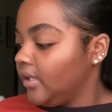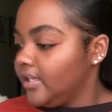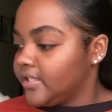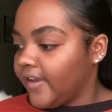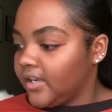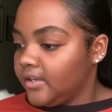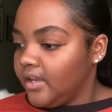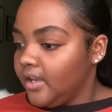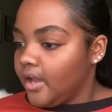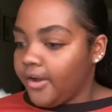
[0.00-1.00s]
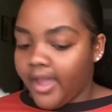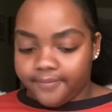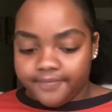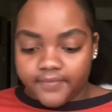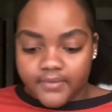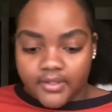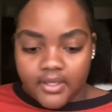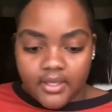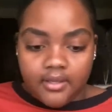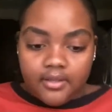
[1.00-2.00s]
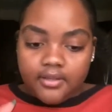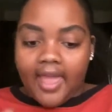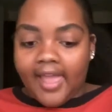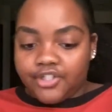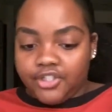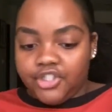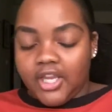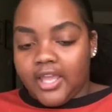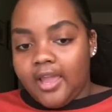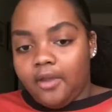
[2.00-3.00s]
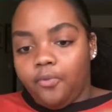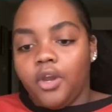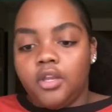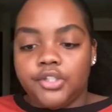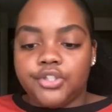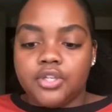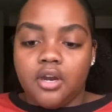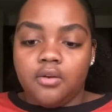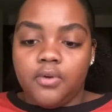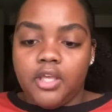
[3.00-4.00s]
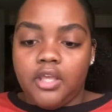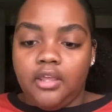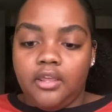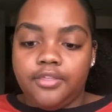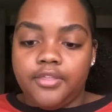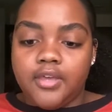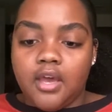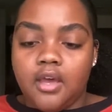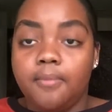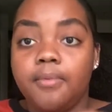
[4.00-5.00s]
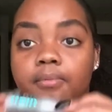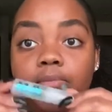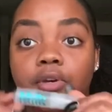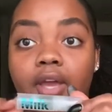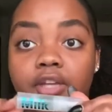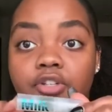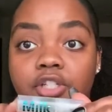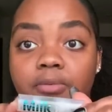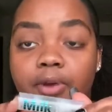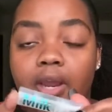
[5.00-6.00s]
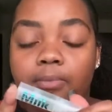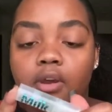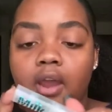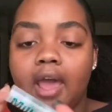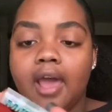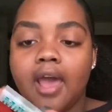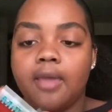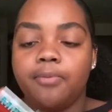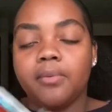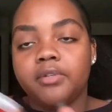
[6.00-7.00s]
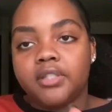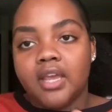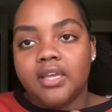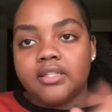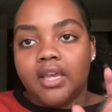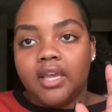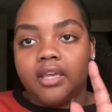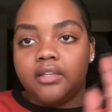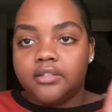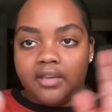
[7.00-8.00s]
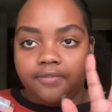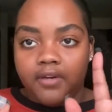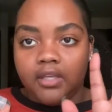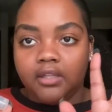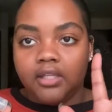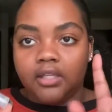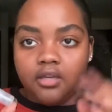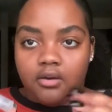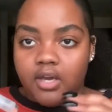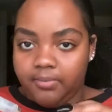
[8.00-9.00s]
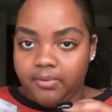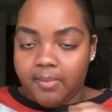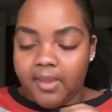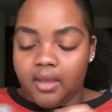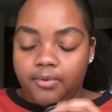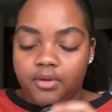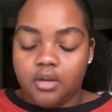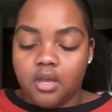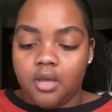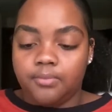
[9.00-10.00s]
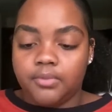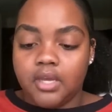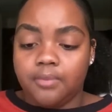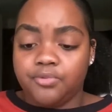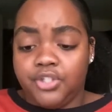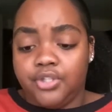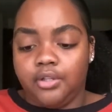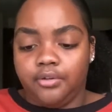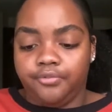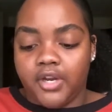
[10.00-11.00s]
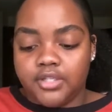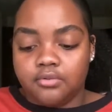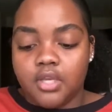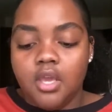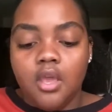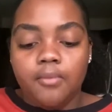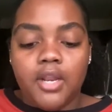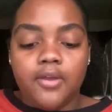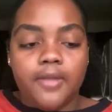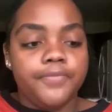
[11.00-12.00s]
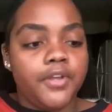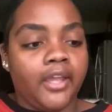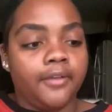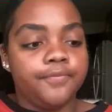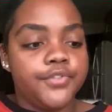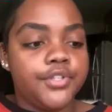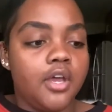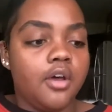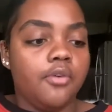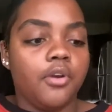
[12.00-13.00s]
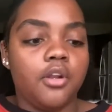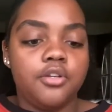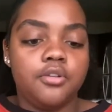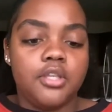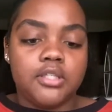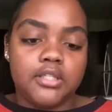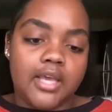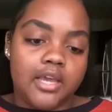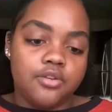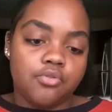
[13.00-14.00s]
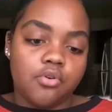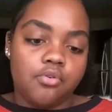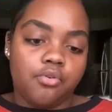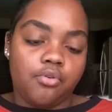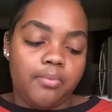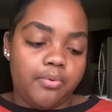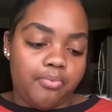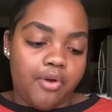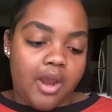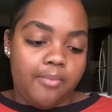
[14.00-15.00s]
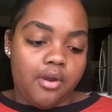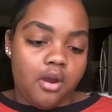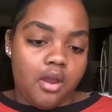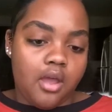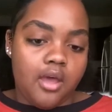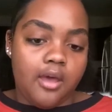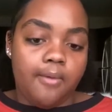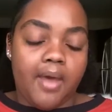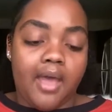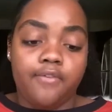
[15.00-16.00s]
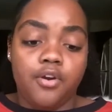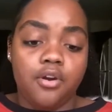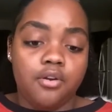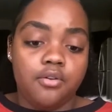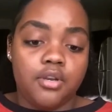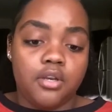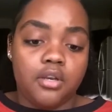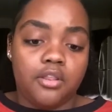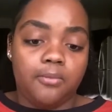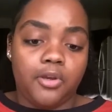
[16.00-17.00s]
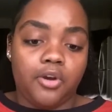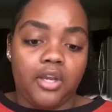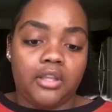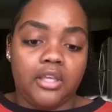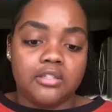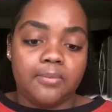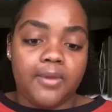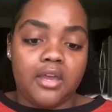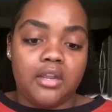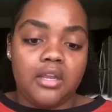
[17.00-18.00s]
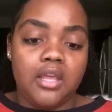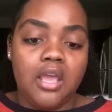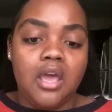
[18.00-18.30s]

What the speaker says: It's fine. Okay. Actually, JK, we're gonna start with Milk Hydration Primer. I promise, guys, I definitely know how to put my makeup on. I'm just a little frazzled. But anyway, okay, so we're gonna do this. It's Hydro Grip Primer. I've heard nothing but great things about it.